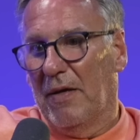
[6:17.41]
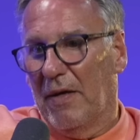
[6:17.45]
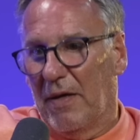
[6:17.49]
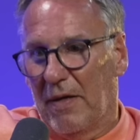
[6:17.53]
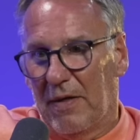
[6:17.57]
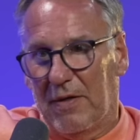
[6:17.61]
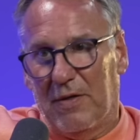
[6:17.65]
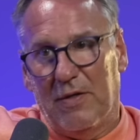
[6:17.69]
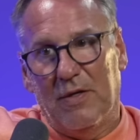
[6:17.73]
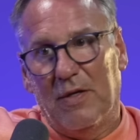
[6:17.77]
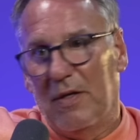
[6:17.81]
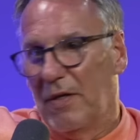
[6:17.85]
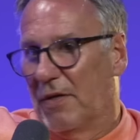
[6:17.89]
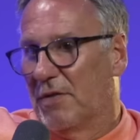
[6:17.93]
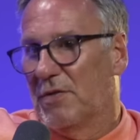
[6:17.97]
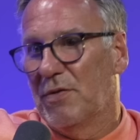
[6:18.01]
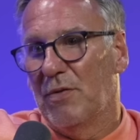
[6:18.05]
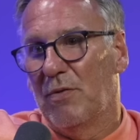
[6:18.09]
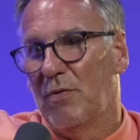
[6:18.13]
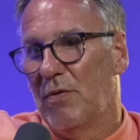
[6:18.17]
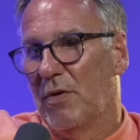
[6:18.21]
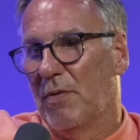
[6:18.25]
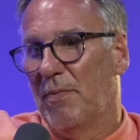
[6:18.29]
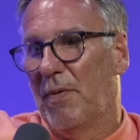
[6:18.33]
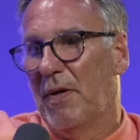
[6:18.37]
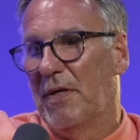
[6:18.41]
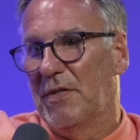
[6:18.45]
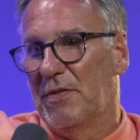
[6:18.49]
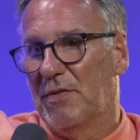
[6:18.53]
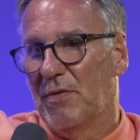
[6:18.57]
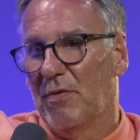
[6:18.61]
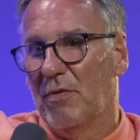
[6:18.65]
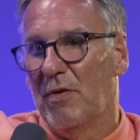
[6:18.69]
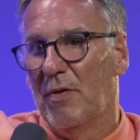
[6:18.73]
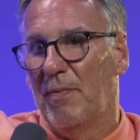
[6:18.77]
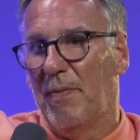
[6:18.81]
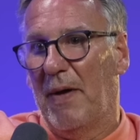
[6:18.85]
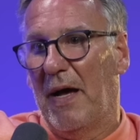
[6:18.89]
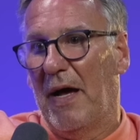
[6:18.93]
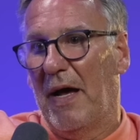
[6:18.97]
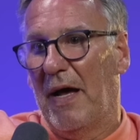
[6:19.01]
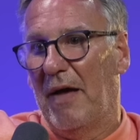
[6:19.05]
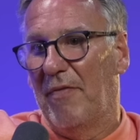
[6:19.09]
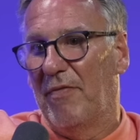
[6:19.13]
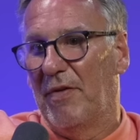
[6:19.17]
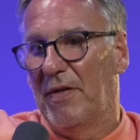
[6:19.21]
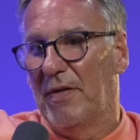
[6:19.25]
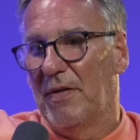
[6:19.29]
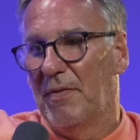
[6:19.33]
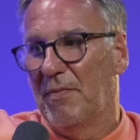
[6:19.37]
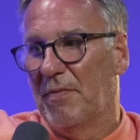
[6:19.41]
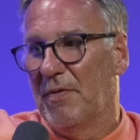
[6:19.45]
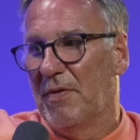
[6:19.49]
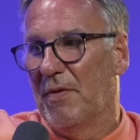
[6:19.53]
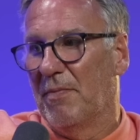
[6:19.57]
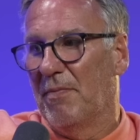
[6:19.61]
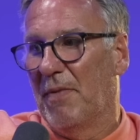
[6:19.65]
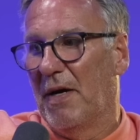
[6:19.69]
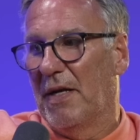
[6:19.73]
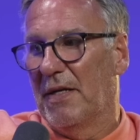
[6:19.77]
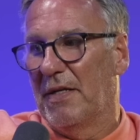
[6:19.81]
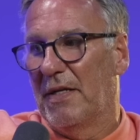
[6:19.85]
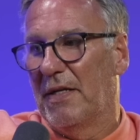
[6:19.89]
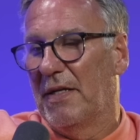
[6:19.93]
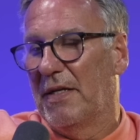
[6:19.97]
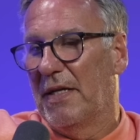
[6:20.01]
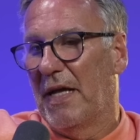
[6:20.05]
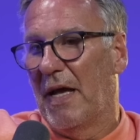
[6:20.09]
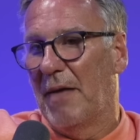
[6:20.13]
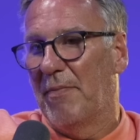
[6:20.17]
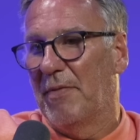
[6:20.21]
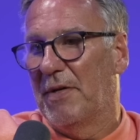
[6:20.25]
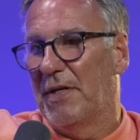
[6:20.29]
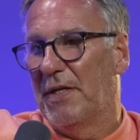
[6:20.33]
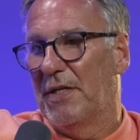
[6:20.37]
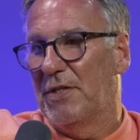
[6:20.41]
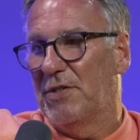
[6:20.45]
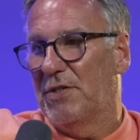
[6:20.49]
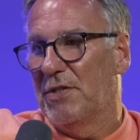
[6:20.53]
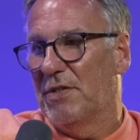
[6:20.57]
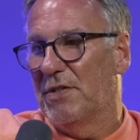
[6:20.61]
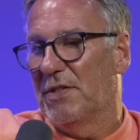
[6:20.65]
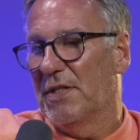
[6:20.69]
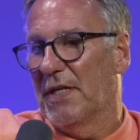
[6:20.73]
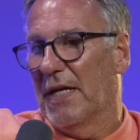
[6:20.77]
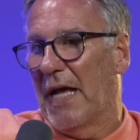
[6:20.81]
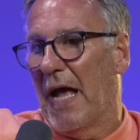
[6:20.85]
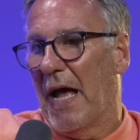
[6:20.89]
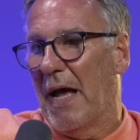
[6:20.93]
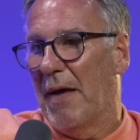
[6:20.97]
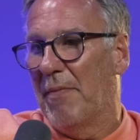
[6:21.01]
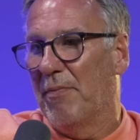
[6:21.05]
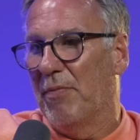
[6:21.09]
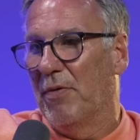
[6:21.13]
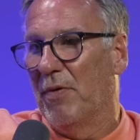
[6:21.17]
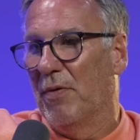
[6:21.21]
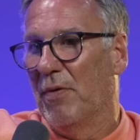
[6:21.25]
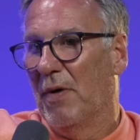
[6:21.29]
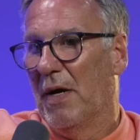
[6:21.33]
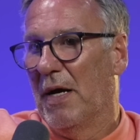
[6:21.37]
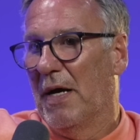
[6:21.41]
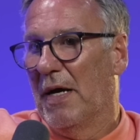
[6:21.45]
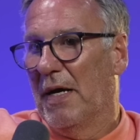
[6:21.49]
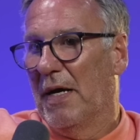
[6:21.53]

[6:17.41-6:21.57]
it's all about having the money and the ammunition to gamble.